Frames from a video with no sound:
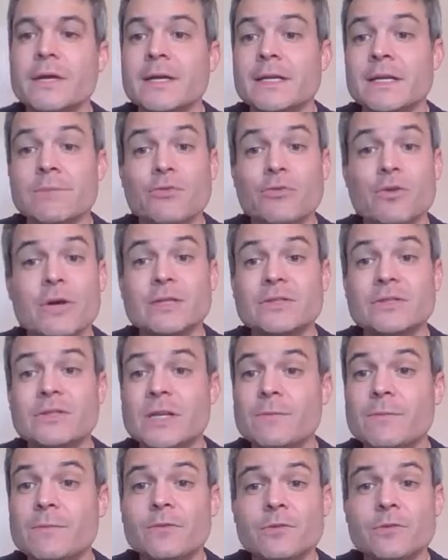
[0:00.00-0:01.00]
Number
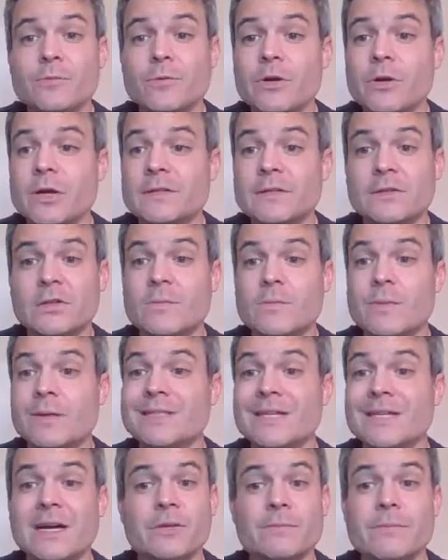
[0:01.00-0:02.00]
18 with superheroes, I talk
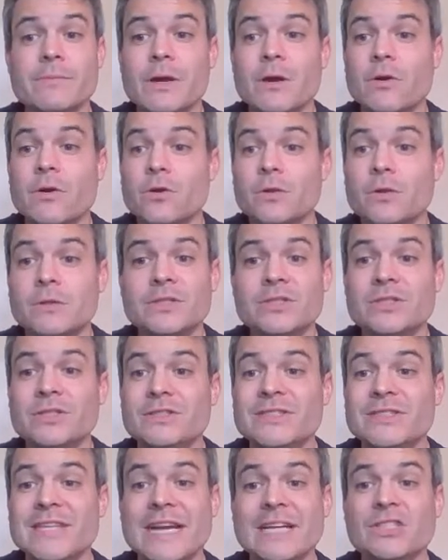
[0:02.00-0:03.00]
about Donna Merrill,
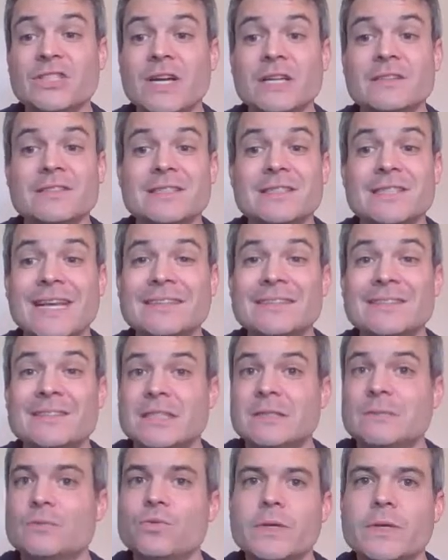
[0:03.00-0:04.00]
Zach Johnson,
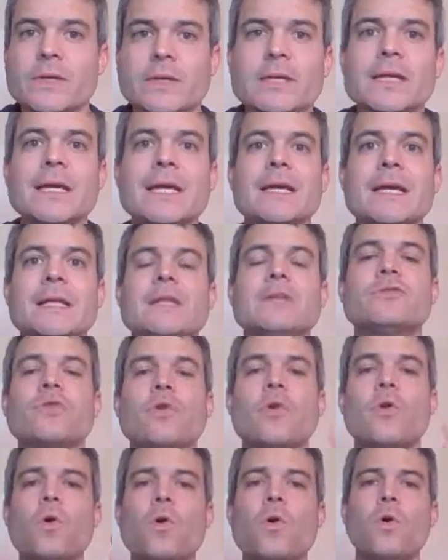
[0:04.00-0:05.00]
Enstine Muki. These
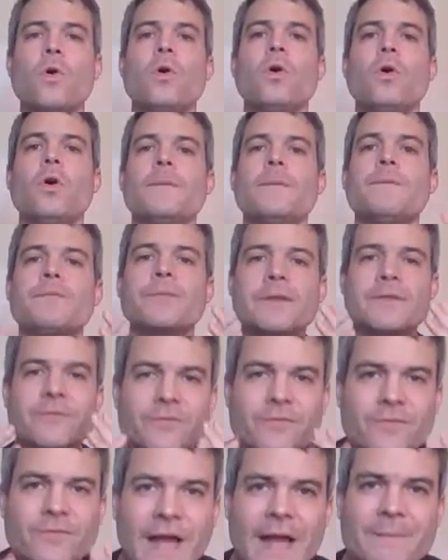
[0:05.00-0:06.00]
are all
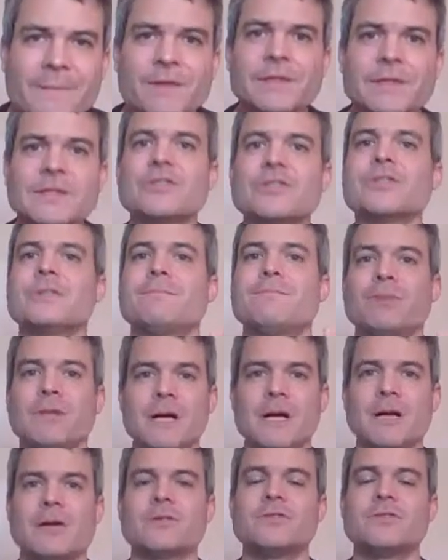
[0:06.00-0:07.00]
fabulous
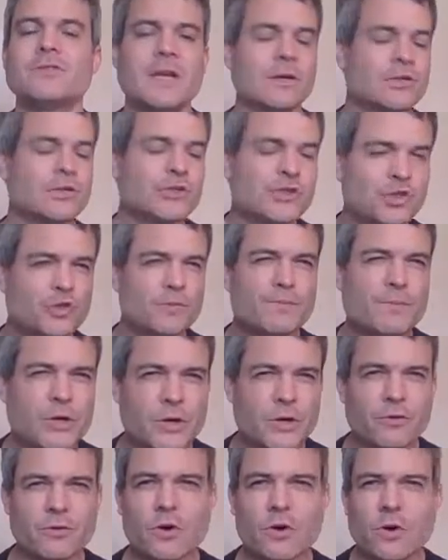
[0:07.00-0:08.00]
bloggers. They are
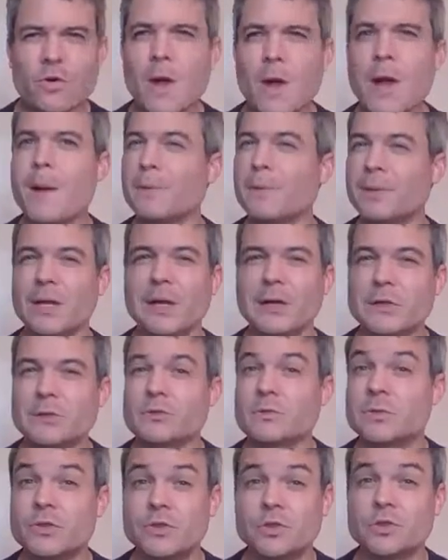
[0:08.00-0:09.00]
superhero
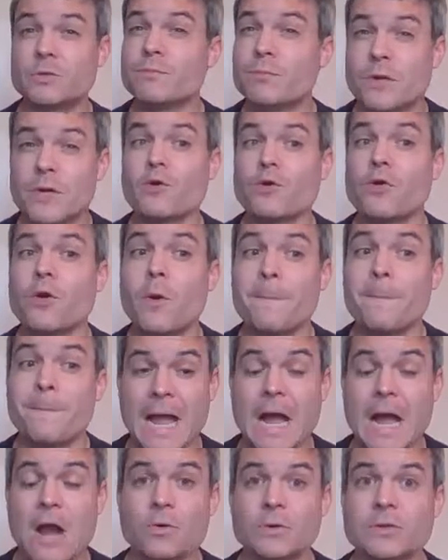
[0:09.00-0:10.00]
bloggers with superhero
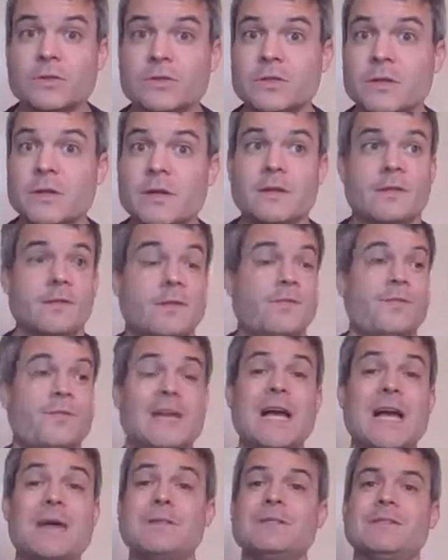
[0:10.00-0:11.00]
powers. They're
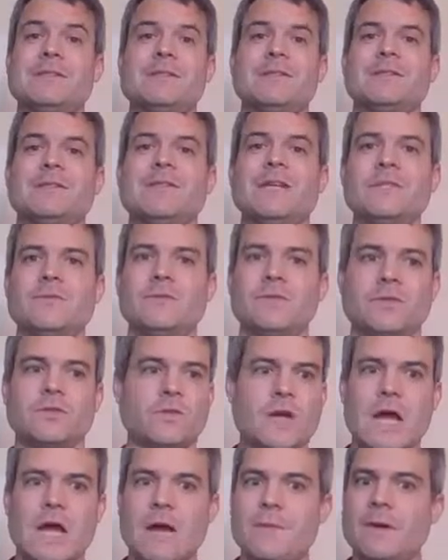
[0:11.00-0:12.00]
phenomenally successful. So
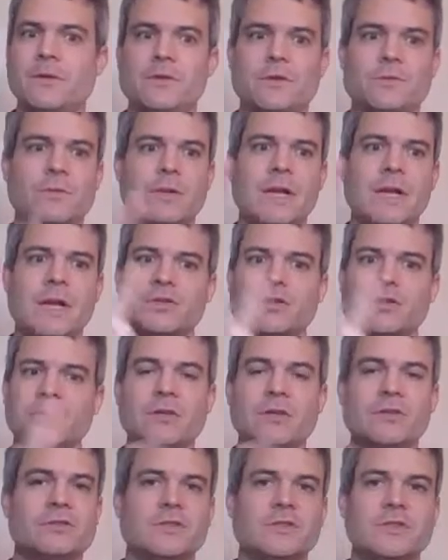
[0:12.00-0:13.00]
comment on their blog,
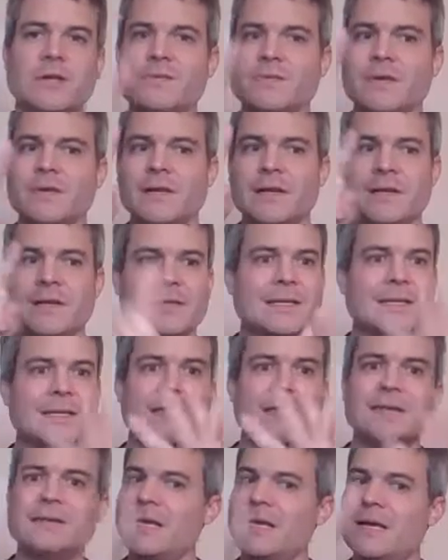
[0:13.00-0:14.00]
share their stuff, link
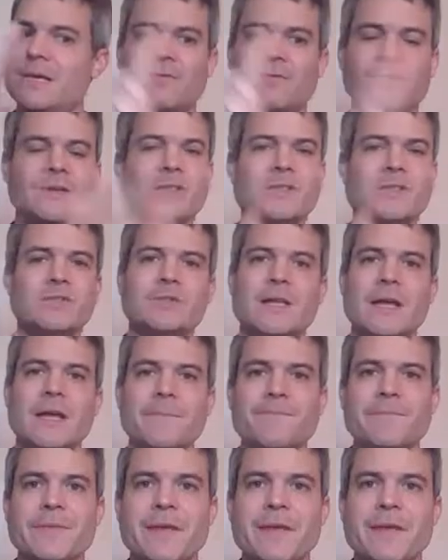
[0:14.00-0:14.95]
into them, feature them,